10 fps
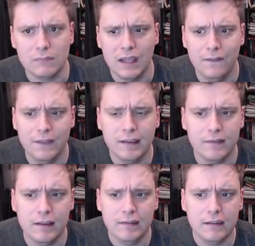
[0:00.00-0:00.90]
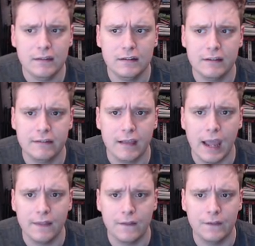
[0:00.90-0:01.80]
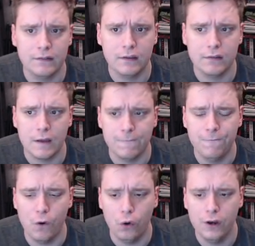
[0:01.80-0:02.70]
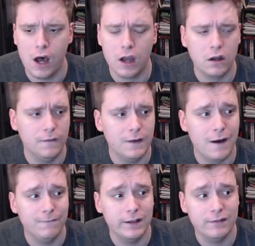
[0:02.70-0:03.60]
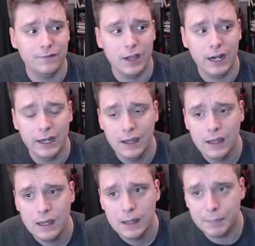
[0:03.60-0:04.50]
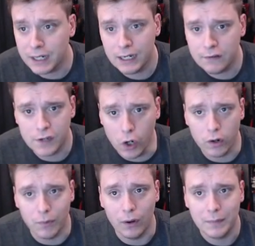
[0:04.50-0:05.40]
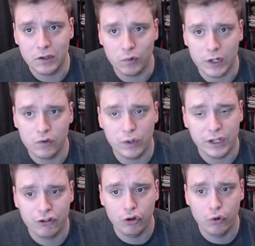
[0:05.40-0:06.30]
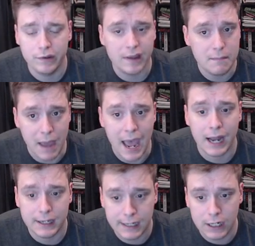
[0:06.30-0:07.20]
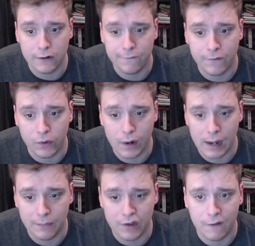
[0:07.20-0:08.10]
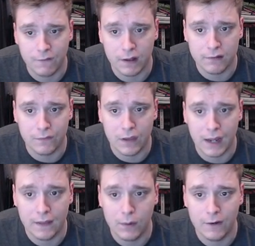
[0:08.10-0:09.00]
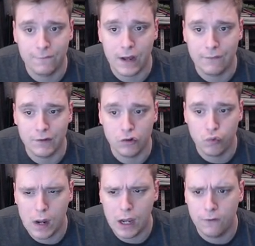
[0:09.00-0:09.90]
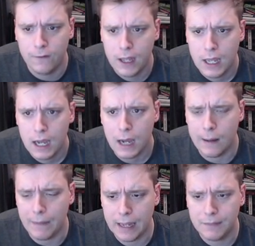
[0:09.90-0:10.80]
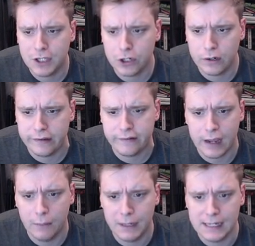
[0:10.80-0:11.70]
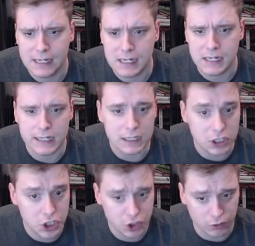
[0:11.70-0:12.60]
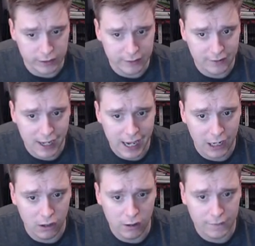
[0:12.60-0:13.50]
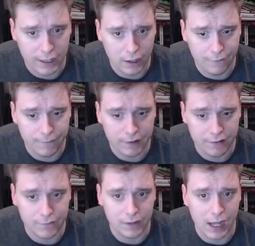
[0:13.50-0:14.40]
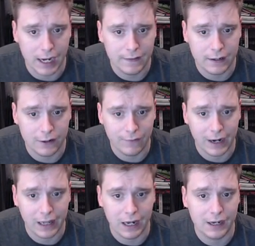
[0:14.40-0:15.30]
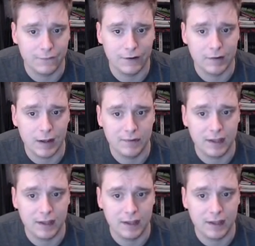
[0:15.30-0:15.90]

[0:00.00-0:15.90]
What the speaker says: this isn't to say that this is a full knock on the offensive line, but it is notable. I mean, 2022 a bad year for the Rams offensive line. They went 5-12. I am curious how many injuries they had along that offensive line. They could have had a lot of different types of